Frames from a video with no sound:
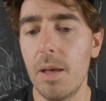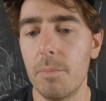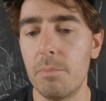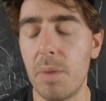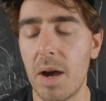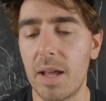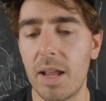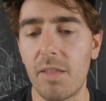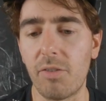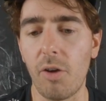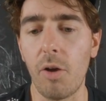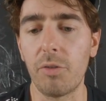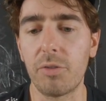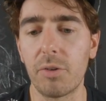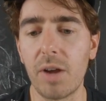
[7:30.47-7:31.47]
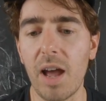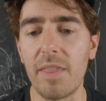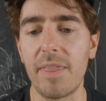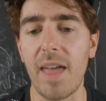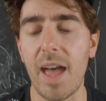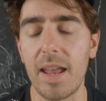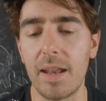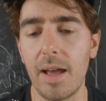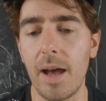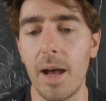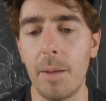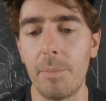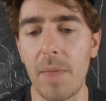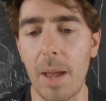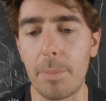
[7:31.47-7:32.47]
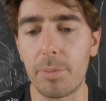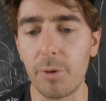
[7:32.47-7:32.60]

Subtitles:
but it's also got that